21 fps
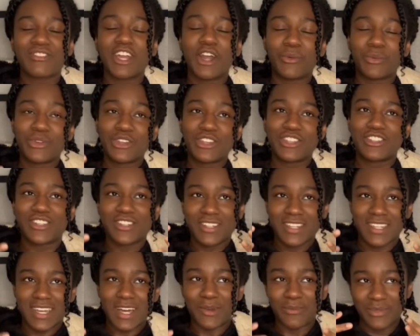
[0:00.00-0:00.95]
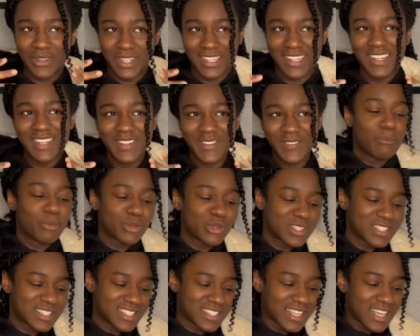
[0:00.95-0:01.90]
I want you to look at me
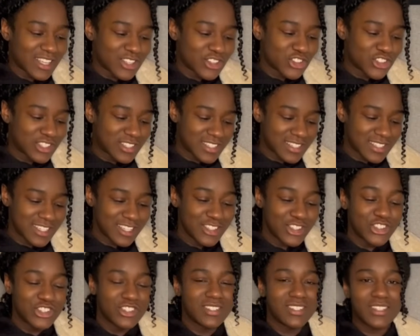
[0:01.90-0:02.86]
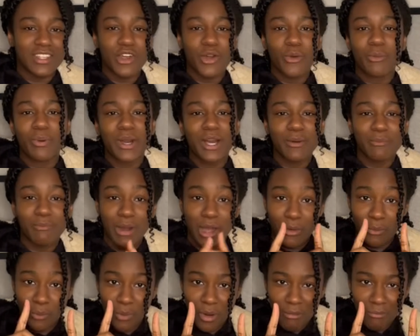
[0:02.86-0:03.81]
because it's just about
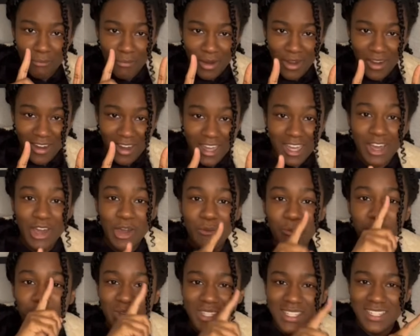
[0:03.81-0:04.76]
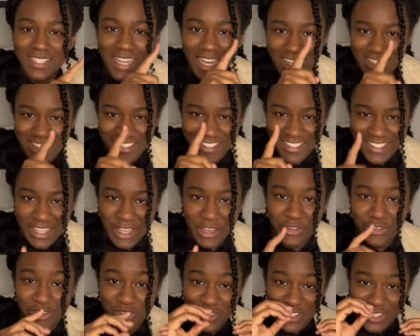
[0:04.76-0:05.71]
by one mark. What did I just
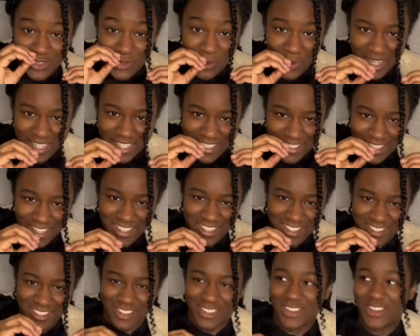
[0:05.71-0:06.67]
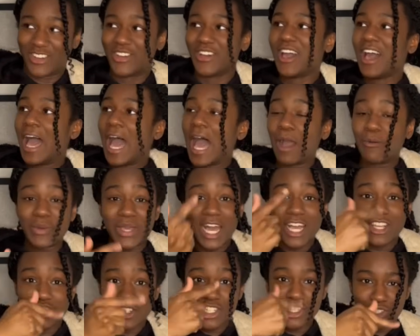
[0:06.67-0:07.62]
save 20 seconds ago? We
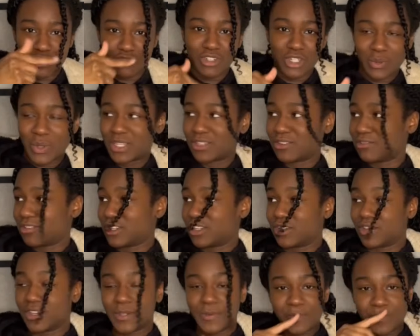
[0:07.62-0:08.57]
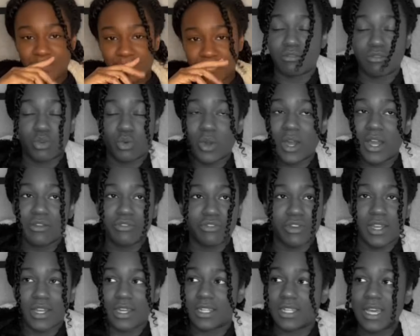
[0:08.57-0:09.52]
actually need to rewind the video. Quite
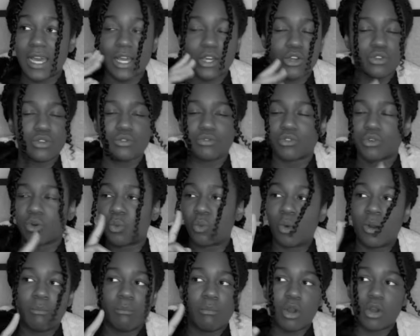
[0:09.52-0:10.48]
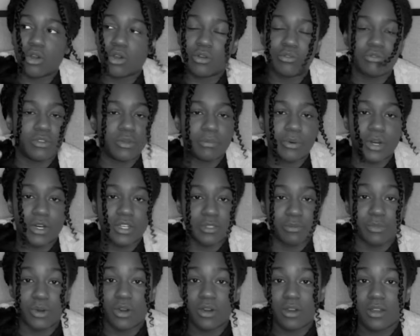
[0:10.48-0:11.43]
frankly, I could have got one mark over the pass
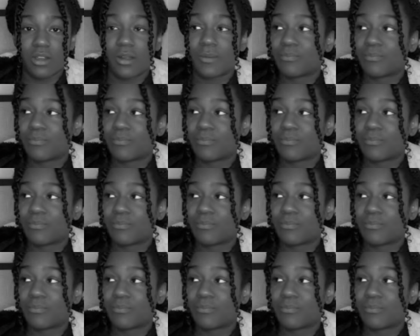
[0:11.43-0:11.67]
mark.